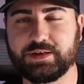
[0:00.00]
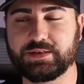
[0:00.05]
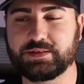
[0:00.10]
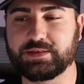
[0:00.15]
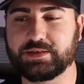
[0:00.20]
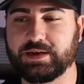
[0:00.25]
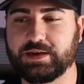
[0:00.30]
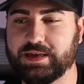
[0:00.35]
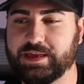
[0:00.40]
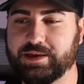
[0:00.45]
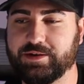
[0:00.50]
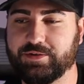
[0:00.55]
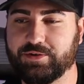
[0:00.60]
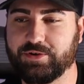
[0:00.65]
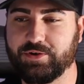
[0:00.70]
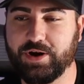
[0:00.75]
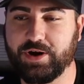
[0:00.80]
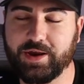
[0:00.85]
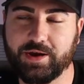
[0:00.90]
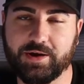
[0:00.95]
is a
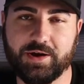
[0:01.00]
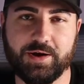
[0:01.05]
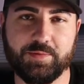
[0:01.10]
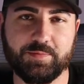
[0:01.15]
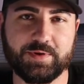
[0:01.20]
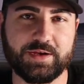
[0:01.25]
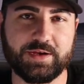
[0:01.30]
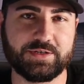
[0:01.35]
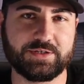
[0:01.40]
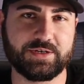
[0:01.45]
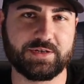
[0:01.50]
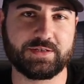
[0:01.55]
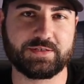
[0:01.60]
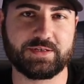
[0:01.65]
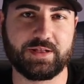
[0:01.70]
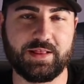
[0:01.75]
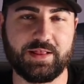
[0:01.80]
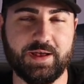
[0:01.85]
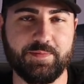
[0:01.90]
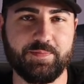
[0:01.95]
great combination. It's
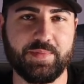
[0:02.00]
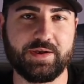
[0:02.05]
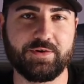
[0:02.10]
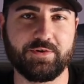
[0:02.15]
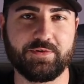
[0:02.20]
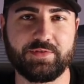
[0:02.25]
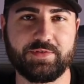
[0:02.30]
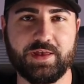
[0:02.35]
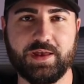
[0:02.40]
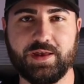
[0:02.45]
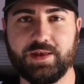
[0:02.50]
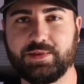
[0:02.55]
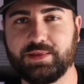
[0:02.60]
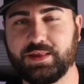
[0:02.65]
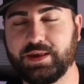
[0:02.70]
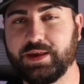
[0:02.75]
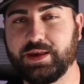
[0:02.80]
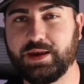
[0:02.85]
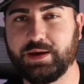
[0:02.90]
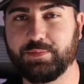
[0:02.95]
a lot better than
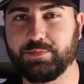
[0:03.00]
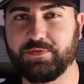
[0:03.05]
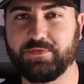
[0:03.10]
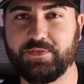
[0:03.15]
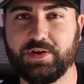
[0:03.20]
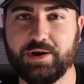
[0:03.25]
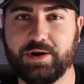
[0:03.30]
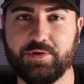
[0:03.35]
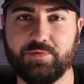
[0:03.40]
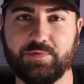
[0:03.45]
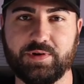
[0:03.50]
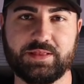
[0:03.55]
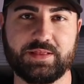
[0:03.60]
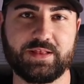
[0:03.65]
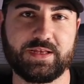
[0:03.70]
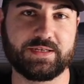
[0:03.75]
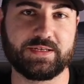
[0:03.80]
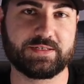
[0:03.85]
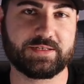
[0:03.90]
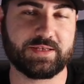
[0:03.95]
the amplifier with
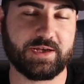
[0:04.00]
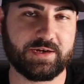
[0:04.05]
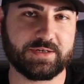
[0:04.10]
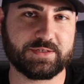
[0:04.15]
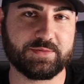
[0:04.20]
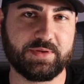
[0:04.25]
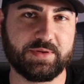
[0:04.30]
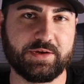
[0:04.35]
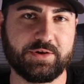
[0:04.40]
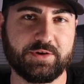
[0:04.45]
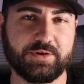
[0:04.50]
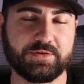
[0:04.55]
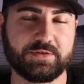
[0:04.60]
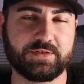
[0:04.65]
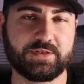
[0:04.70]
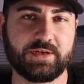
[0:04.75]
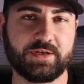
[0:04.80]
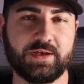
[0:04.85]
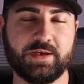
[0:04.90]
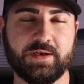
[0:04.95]
the stock
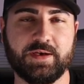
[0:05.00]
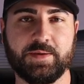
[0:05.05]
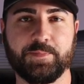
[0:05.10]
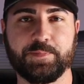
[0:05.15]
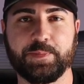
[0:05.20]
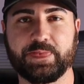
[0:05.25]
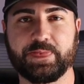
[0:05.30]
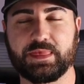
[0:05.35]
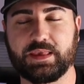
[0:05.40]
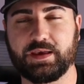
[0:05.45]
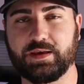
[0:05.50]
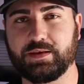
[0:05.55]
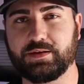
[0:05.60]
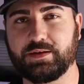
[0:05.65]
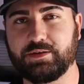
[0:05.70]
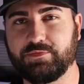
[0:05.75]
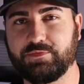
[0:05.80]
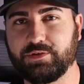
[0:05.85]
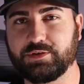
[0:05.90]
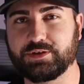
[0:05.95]
speakers.
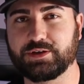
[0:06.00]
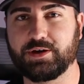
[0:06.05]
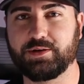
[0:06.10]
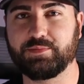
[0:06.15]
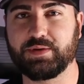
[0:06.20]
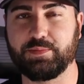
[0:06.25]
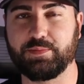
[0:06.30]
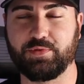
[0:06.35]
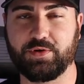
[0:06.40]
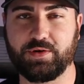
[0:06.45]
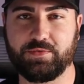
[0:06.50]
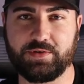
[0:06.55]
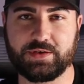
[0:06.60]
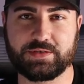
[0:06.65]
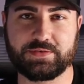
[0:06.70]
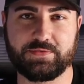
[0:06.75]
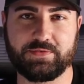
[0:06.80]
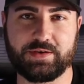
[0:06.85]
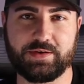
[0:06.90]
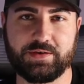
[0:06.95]
And if you saw my
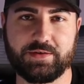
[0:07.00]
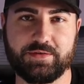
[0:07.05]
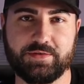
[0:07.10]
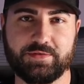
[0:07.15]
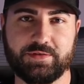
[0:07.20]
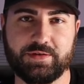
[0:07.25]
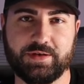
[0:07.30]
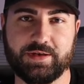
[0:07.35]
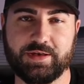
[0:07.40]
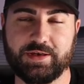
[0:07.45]
previous video,